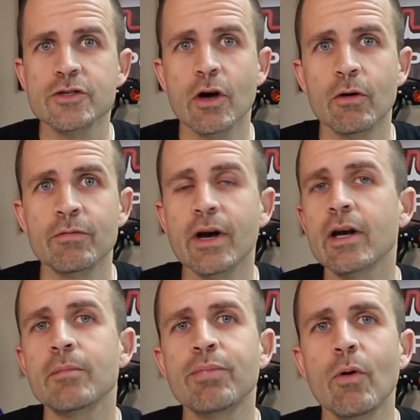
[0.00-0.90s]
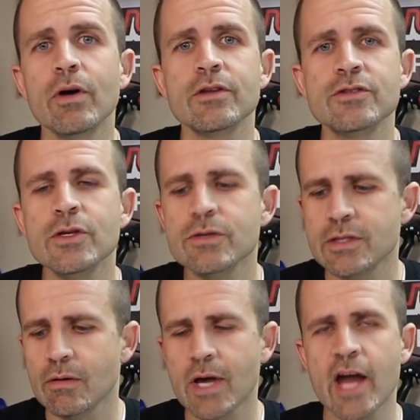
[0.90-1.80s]
So very important to
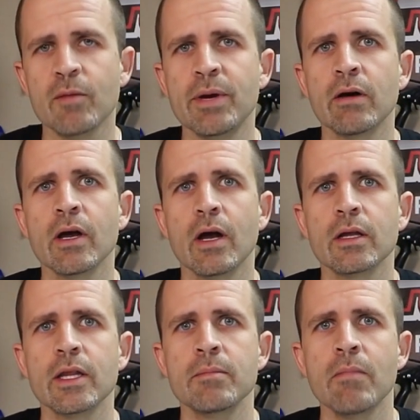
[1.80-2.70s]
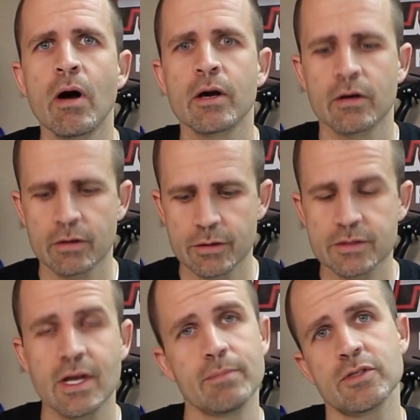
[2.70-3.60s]
still kind of periodically monitor
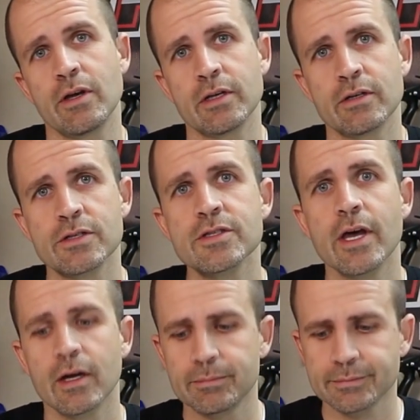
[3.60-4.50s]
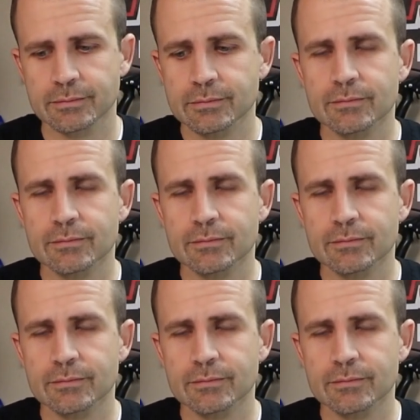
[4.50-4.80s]
those temps on your setup.